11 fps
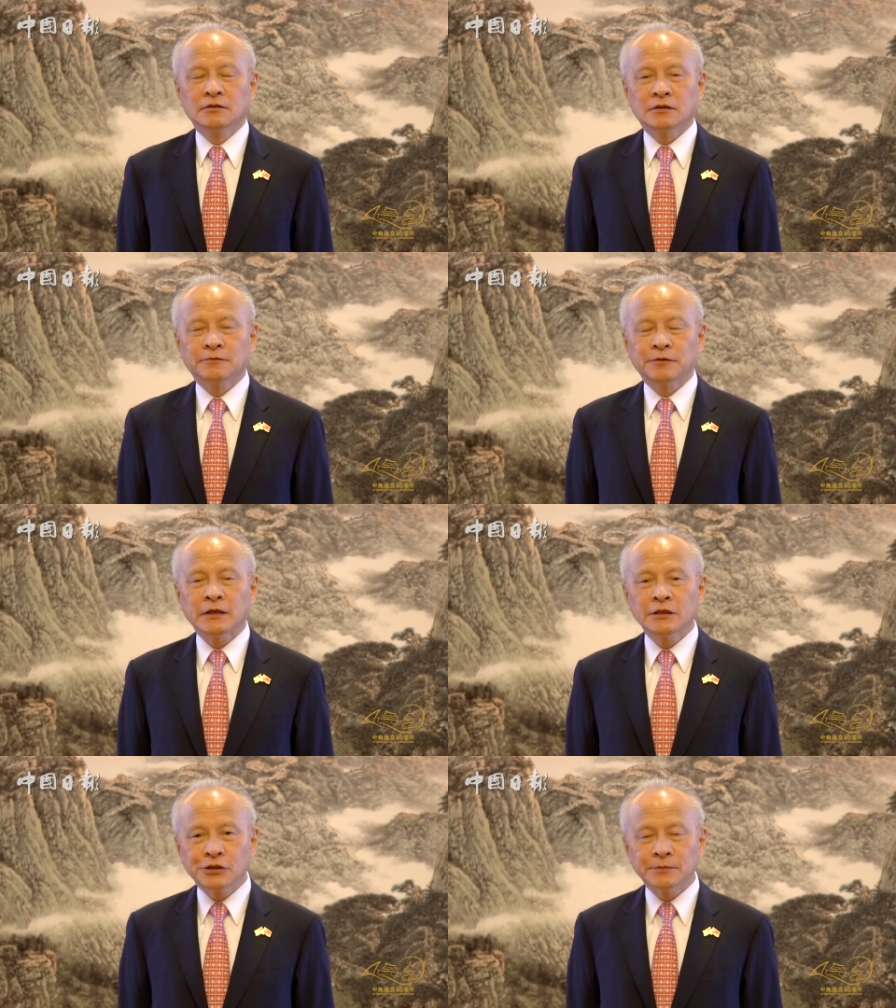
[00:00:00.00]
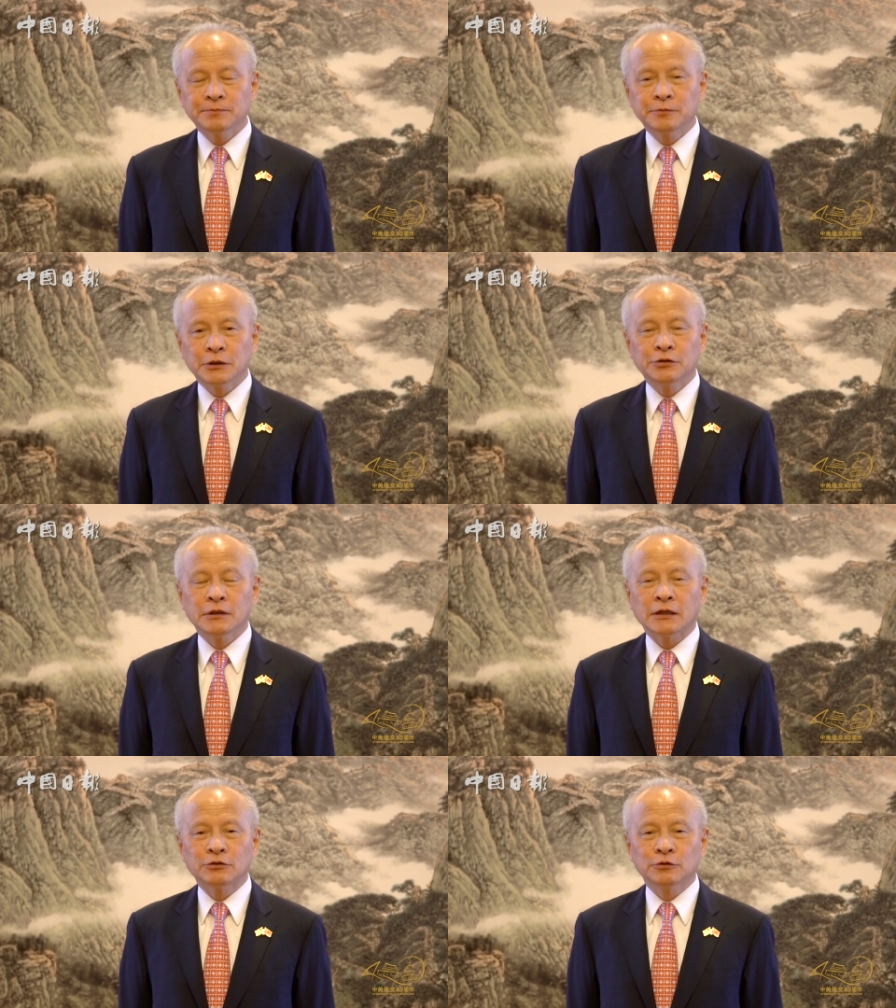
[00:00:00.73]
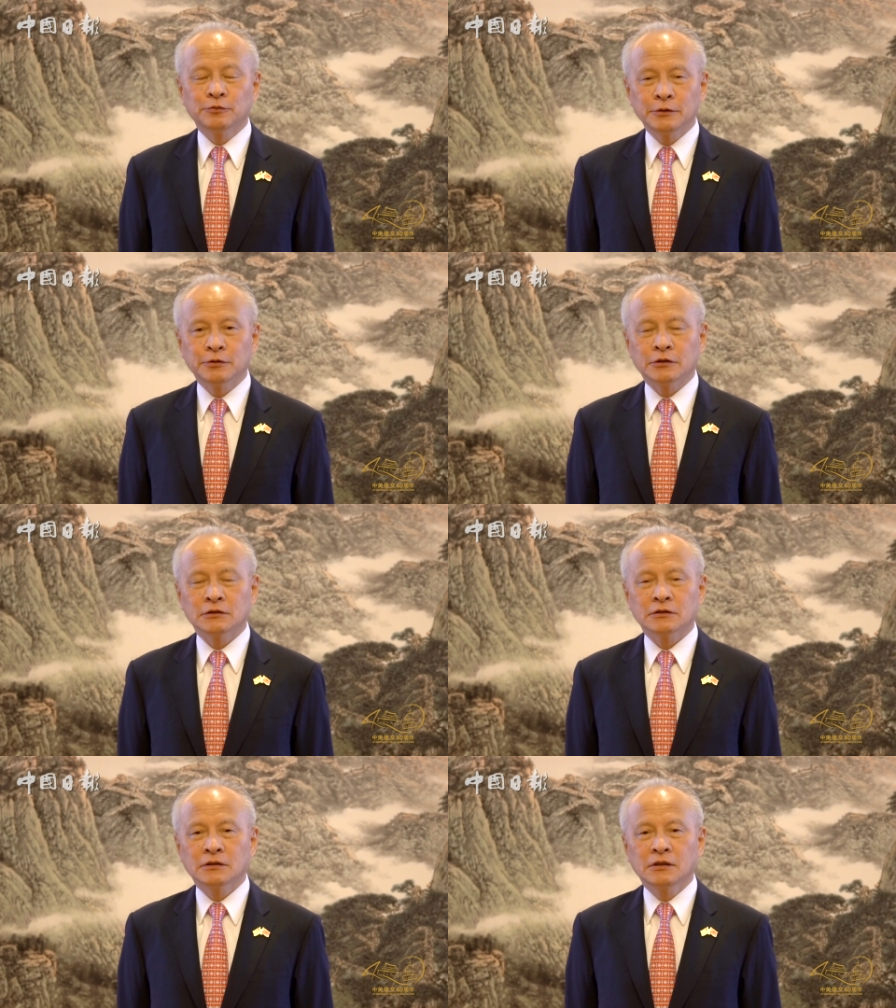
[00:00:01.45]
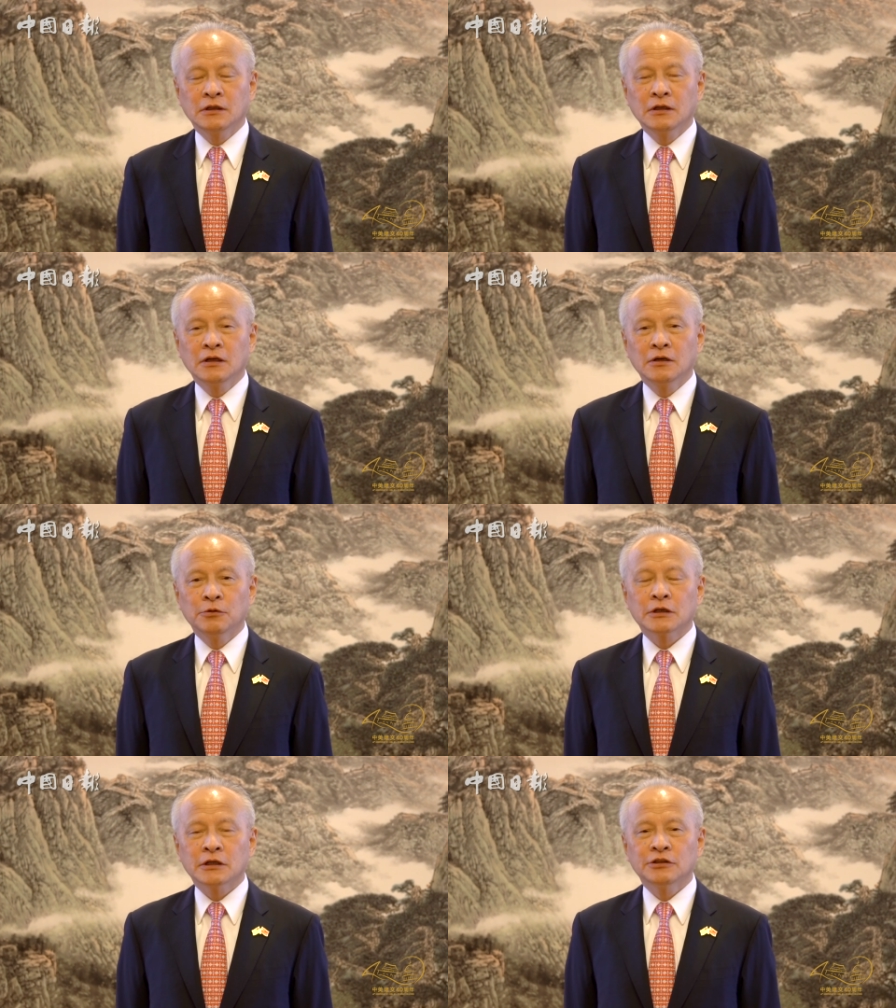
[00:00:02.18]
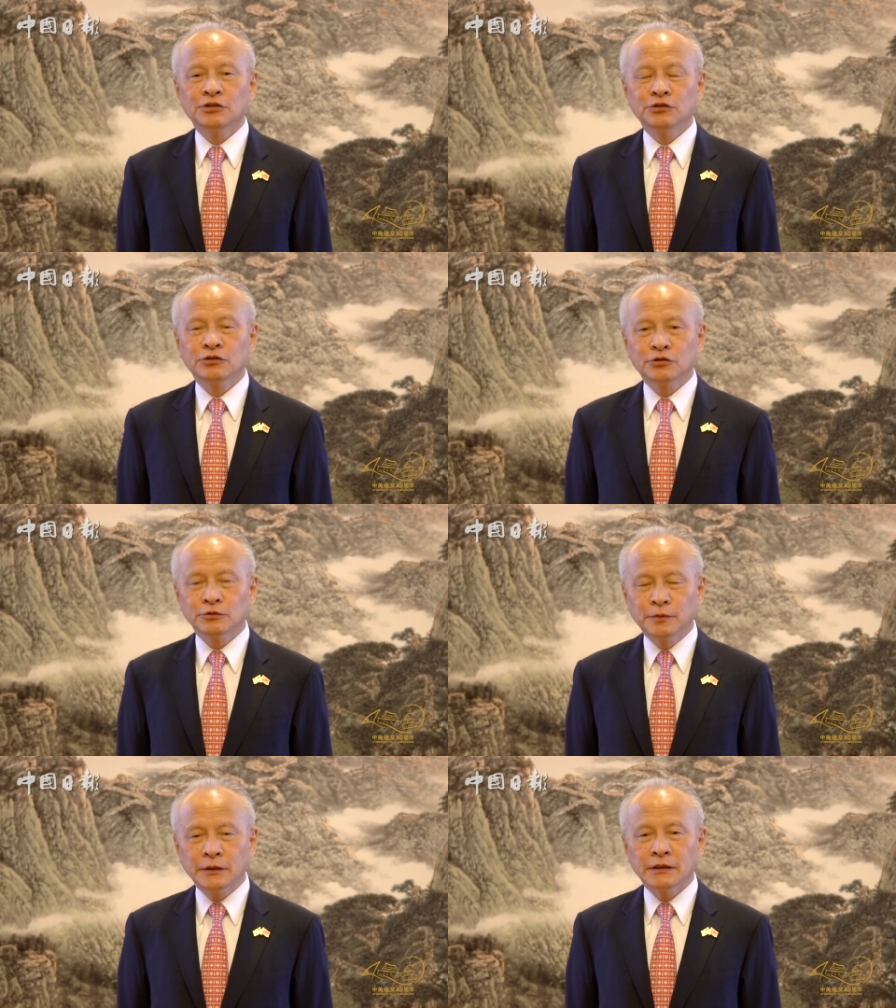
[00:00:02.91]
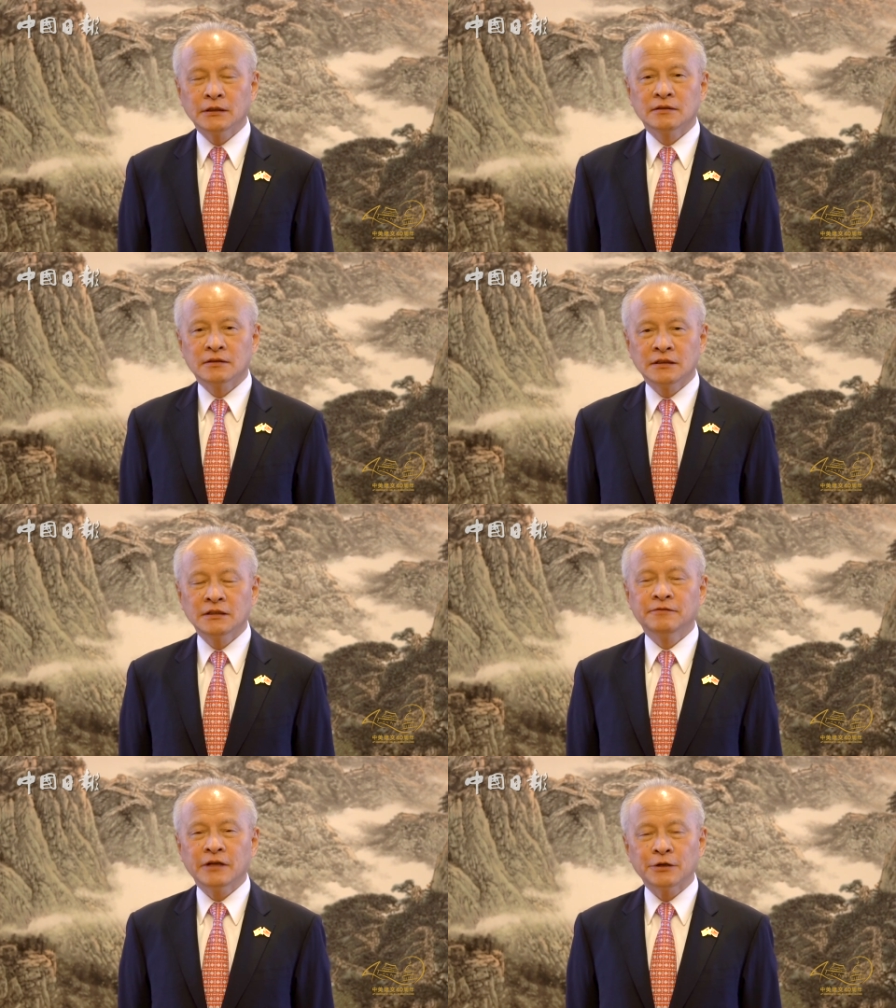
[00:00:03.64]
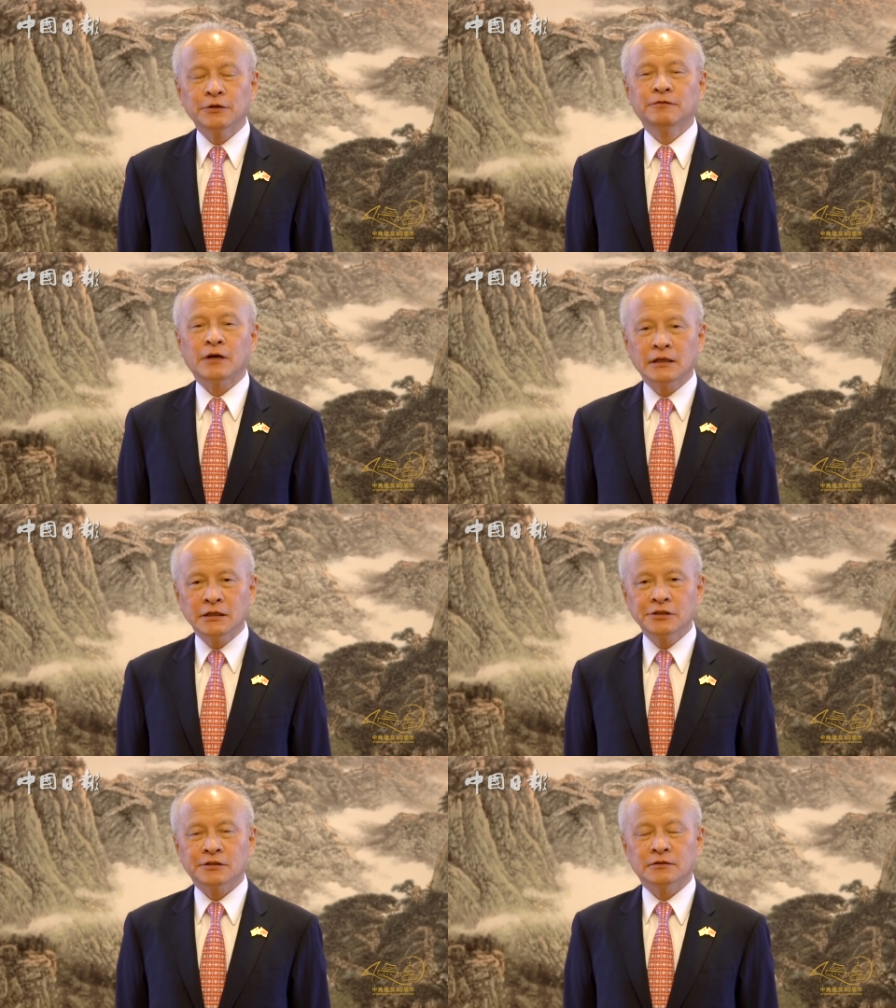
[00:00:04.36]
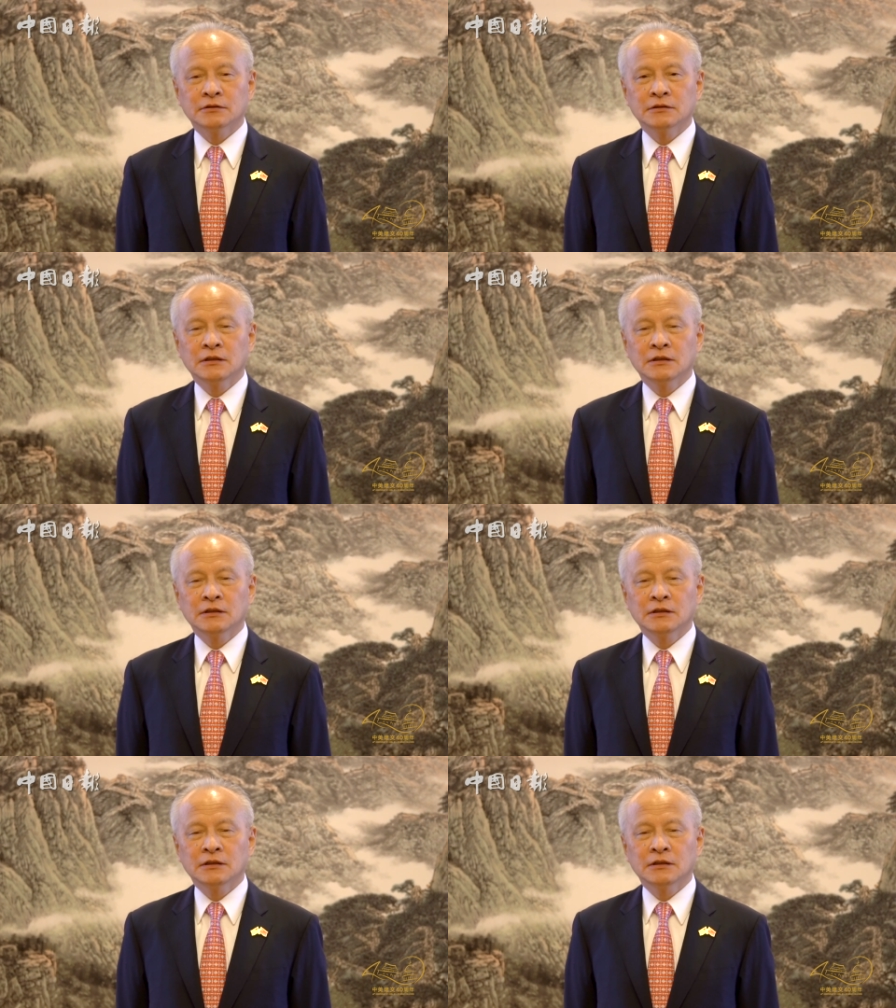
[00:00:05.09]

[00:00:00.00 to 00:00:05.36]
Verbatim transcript: the friendship between our two peoples will continue to be the very foundation